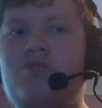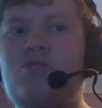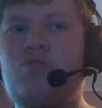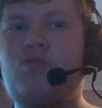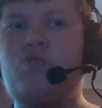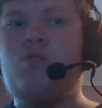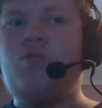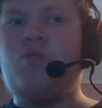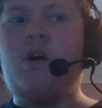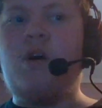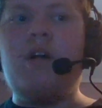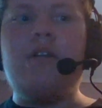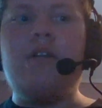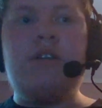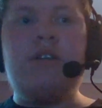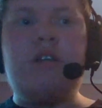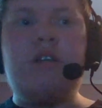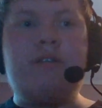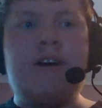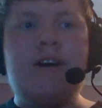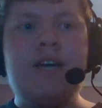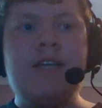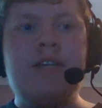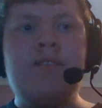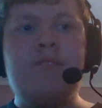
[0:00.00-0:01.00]
one
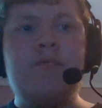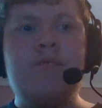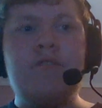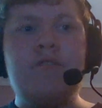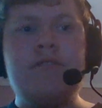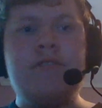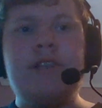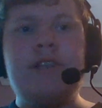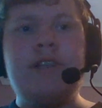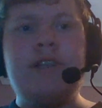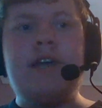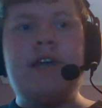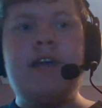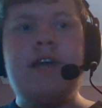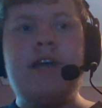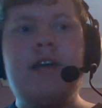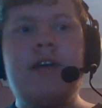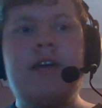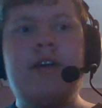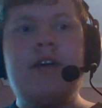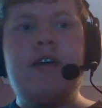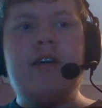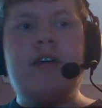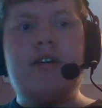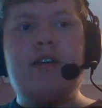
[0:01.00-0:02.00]
device mostly,
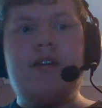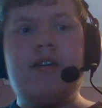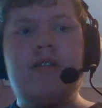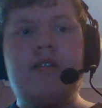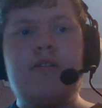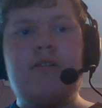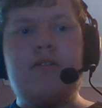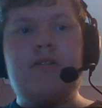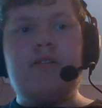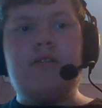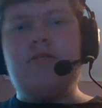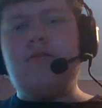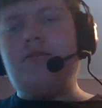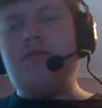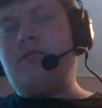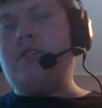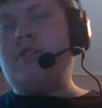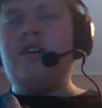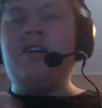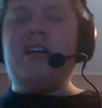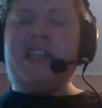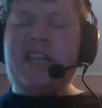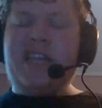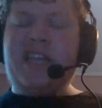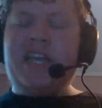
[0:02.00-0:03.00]

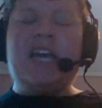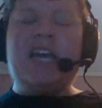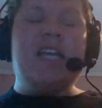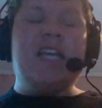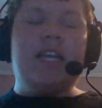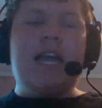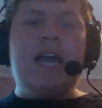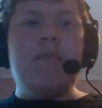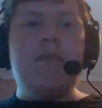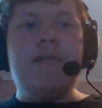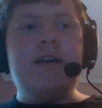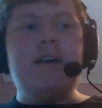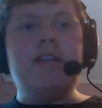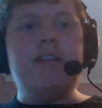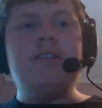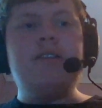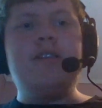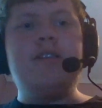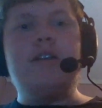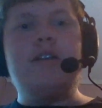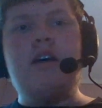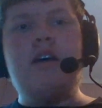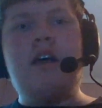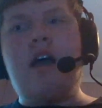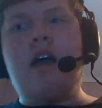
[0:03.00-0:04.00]
and the tablets,
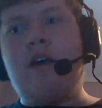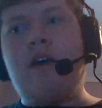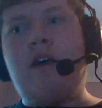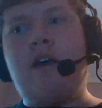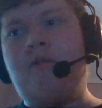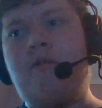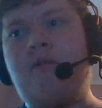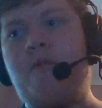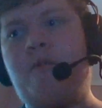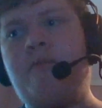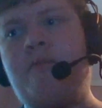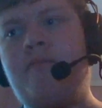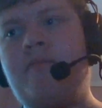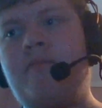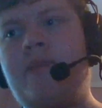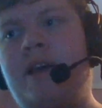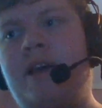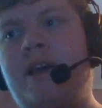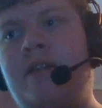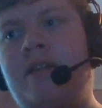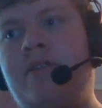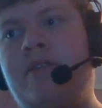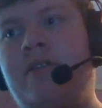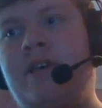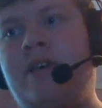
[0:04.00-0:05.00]

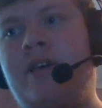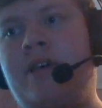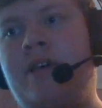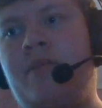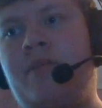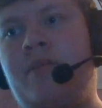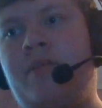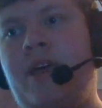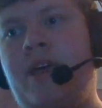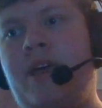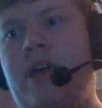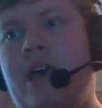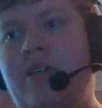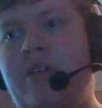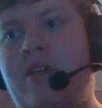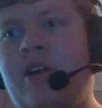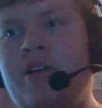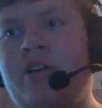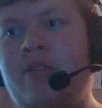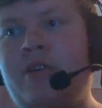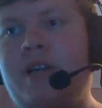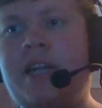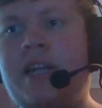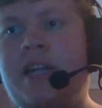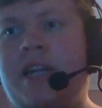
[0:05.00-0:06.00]
and it's
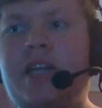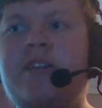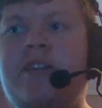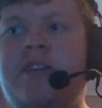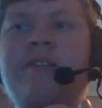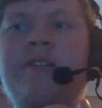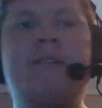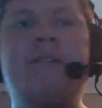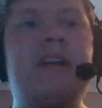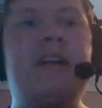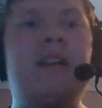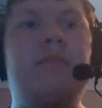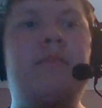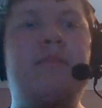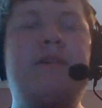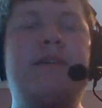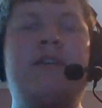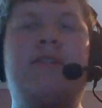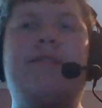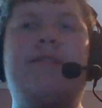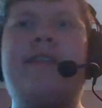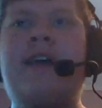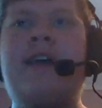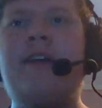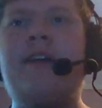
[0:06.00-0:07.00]
hard to get into development
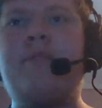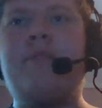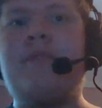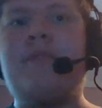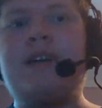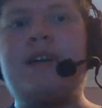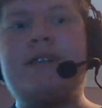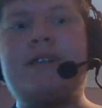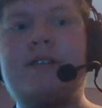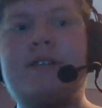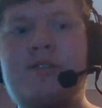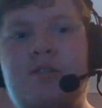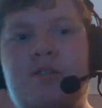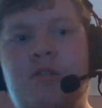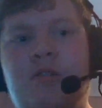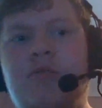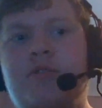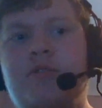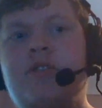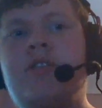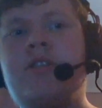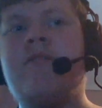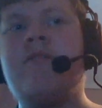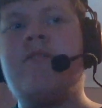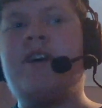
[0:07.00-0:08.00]
of that because
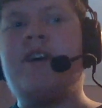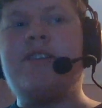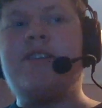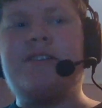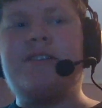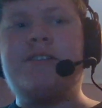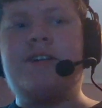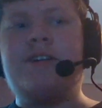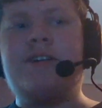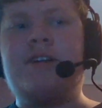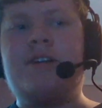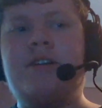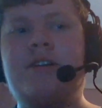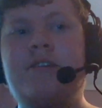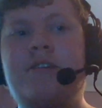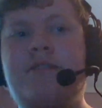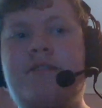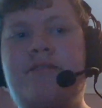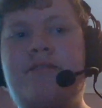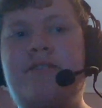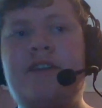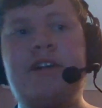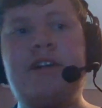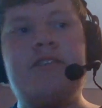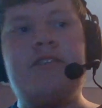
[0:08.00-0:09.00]
those devices are
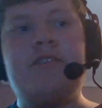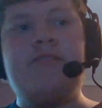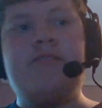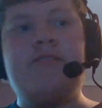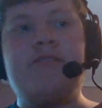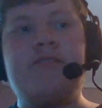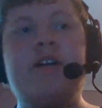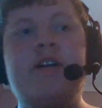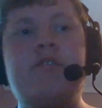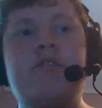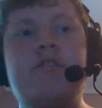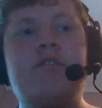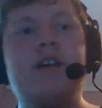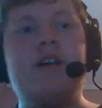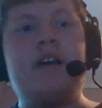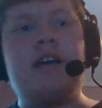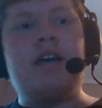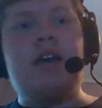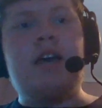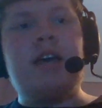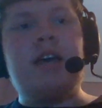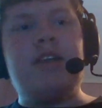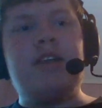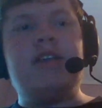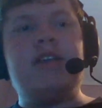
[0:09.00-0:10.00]
fairly rare.
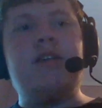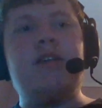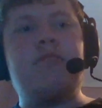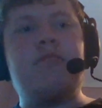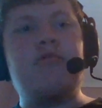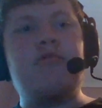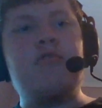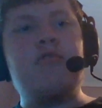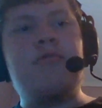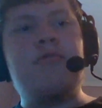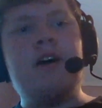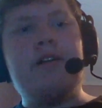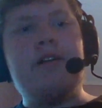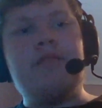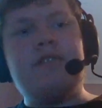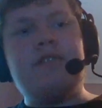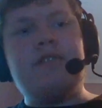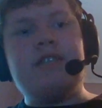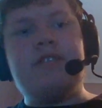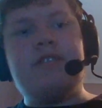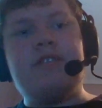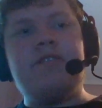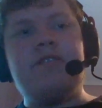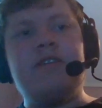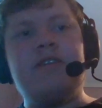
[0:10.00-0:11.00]
I think the Pro 5 is
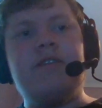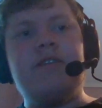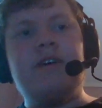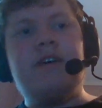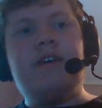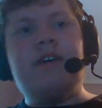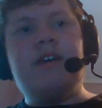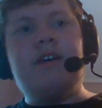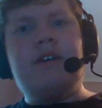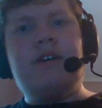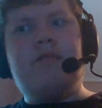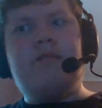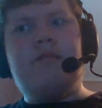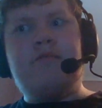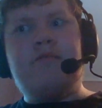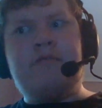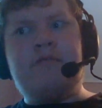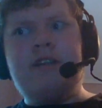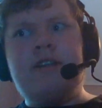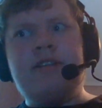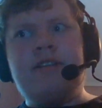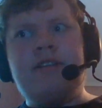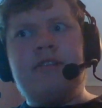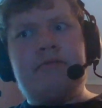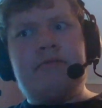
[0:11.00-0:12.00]
even
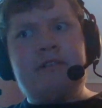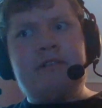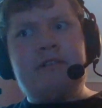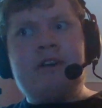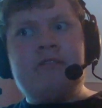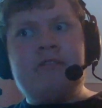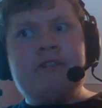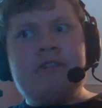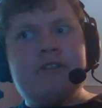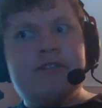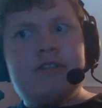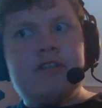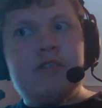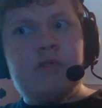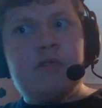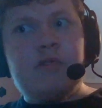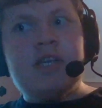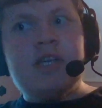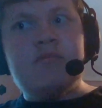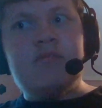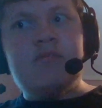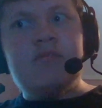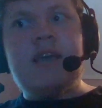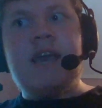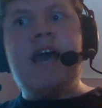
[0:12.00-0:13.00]
the rarest
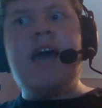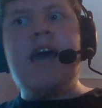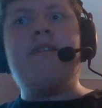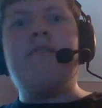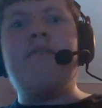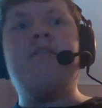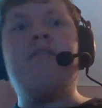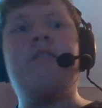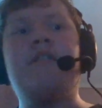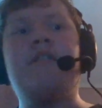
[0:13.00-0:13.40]
device we have,